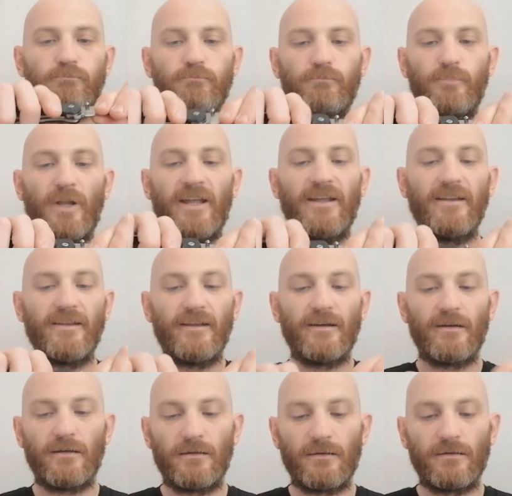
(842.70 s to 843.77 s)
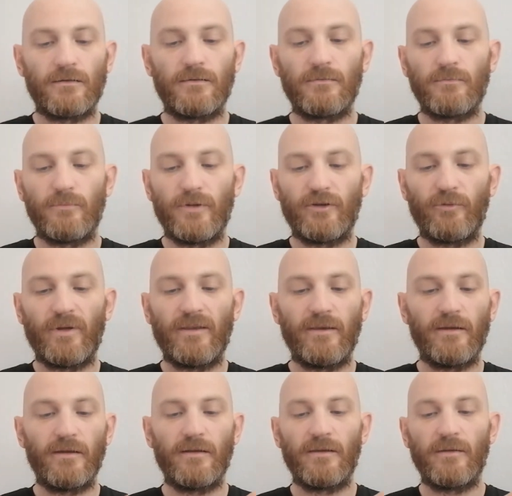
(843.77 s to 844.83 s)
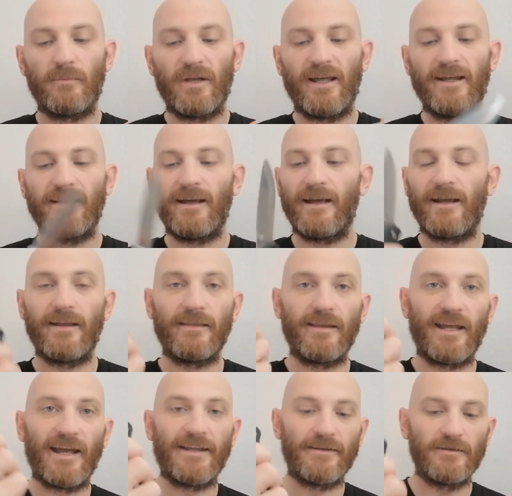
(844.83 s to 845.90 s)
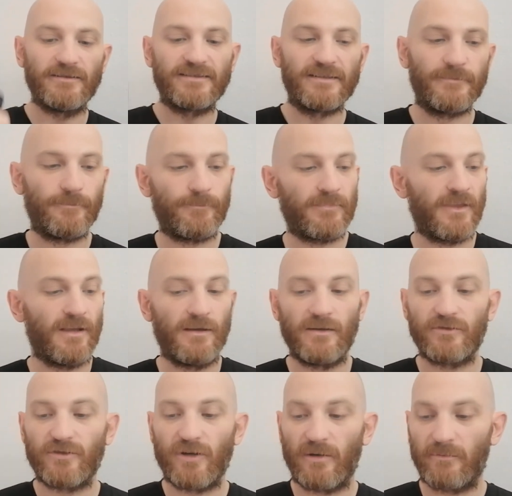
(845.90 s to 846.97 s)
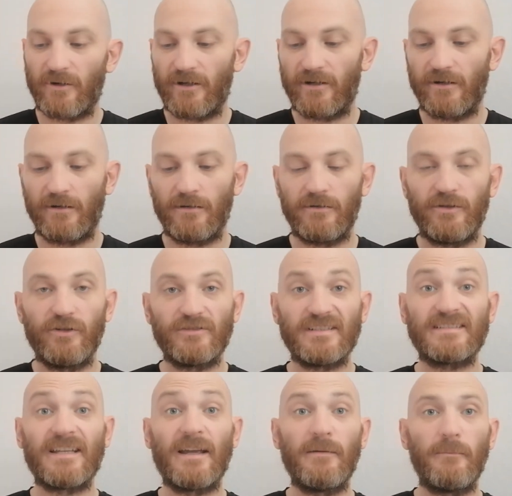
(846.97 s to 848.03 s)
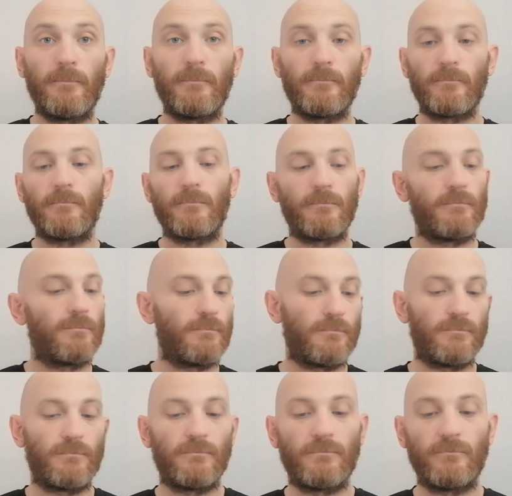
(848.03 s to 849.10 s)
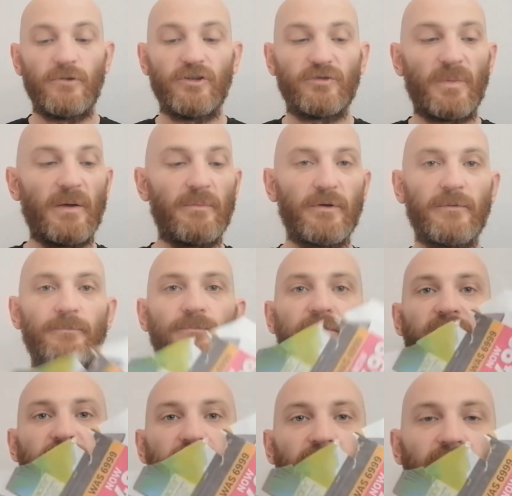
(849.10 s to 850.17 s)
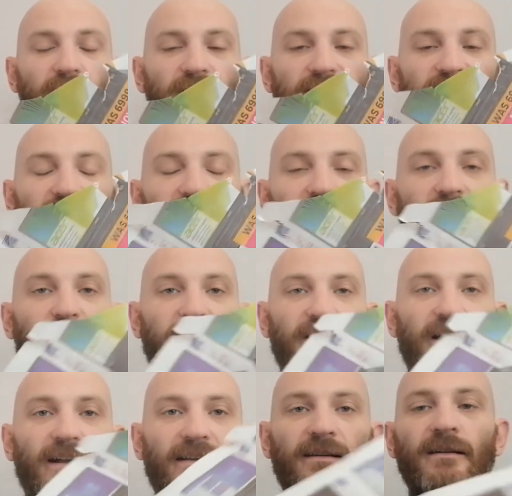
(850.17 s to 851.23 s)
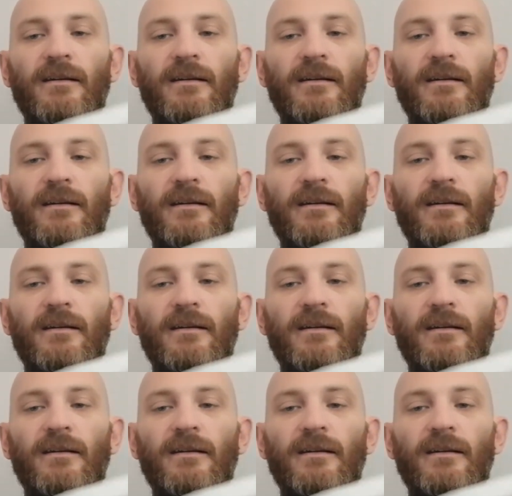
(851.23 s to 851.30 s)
play in between the blade and the handles. So I'm gonna use the same newspaper. You can see it's been cut,